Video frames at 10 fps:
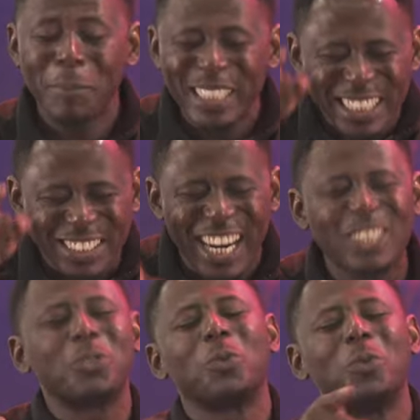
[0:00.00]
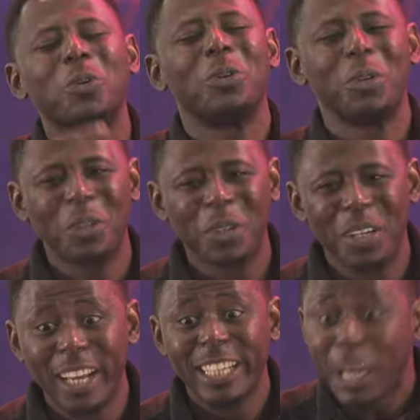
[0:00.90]
Maybe she tries to cook.
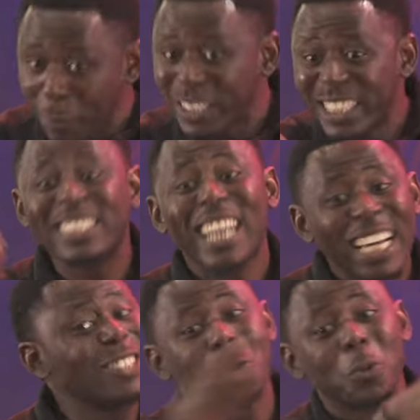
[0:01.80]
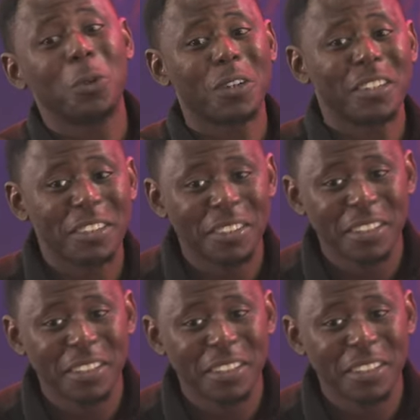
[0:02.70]
Maybe she tries to cook.